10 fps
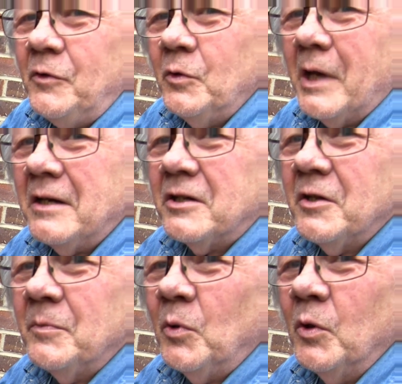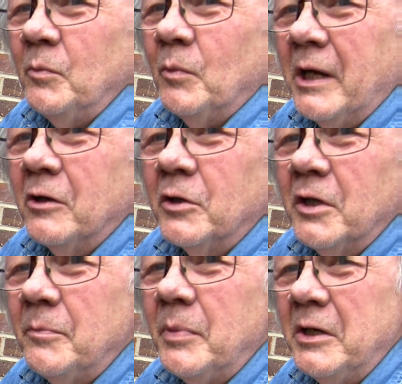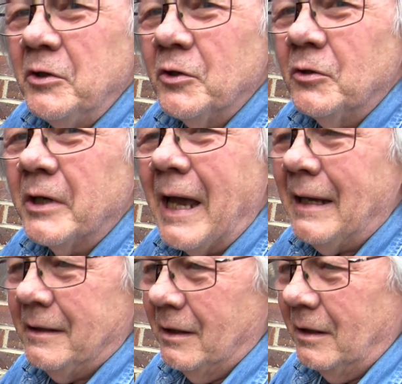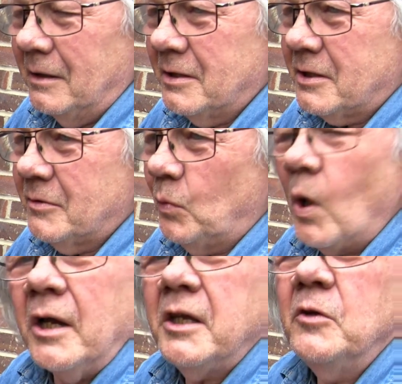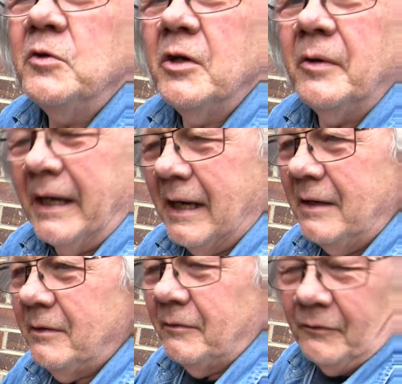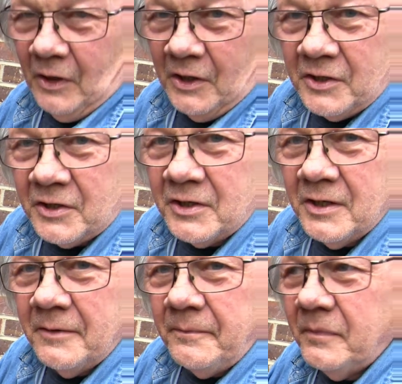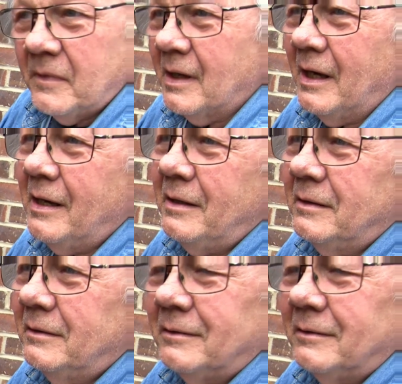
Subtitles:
you get to the point where you're going to pinch your candles, why are you doing it first? Yeah?